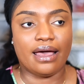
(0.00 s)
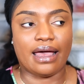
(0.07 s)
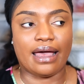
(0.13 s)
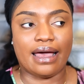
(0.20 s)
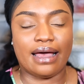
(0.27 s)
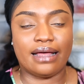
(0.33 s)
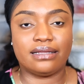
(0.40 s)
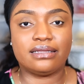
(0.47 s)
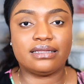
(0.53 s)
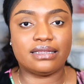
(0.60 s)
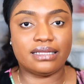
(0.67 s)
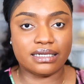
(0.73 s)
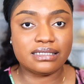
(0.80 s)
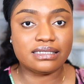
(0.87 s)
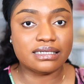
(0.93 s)
and
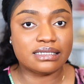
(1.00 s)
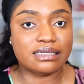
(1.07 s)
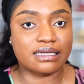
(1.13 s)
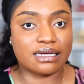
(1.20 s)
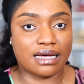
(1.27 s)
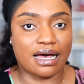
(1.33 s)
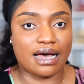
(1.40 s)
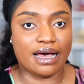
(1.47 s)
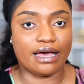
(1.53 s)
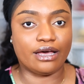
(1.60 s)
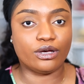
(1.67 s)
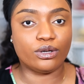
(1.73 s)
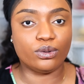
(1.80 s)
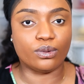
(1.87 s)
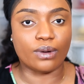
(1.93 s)
this is the guy
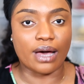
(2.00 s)
who